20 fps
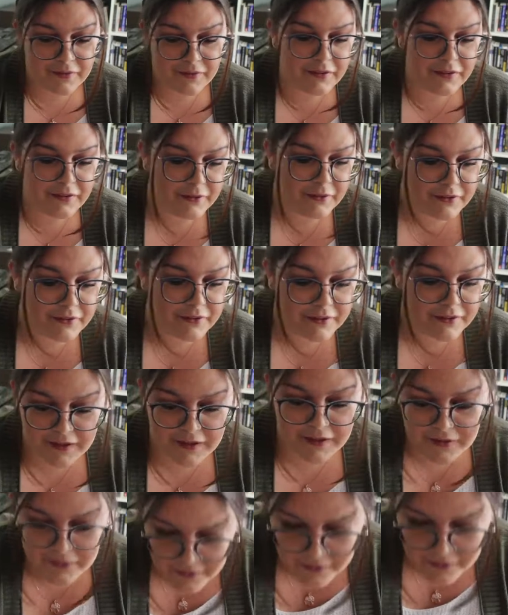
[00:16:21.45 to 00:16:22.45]
So it looks
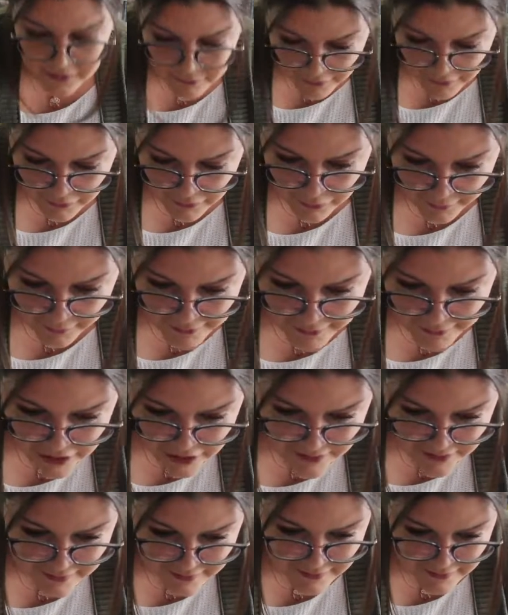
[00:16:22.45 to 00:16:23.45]
like there's no other
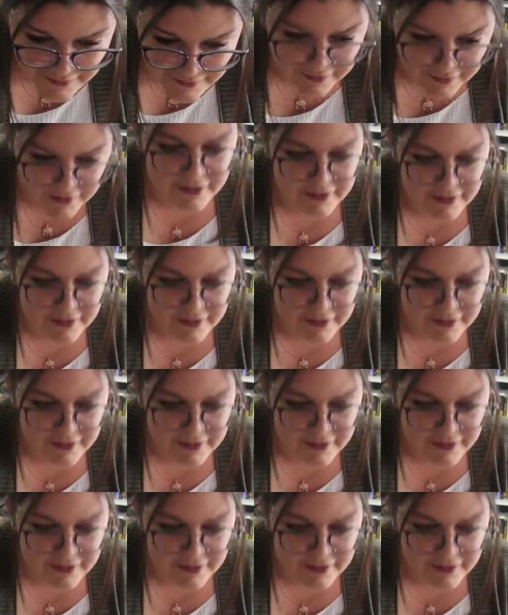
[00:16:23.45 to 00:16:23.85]
questions.